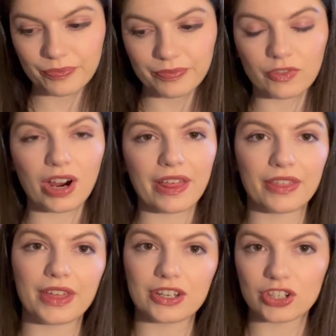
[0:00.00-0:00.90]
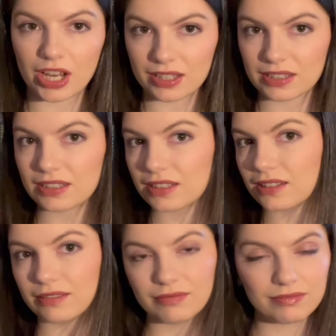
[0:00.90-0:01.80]
rather than just
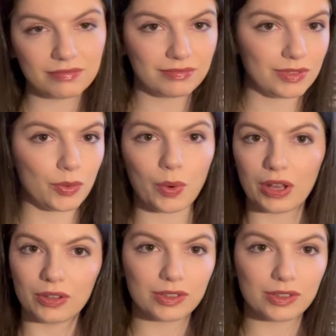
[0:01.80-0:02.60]
the ones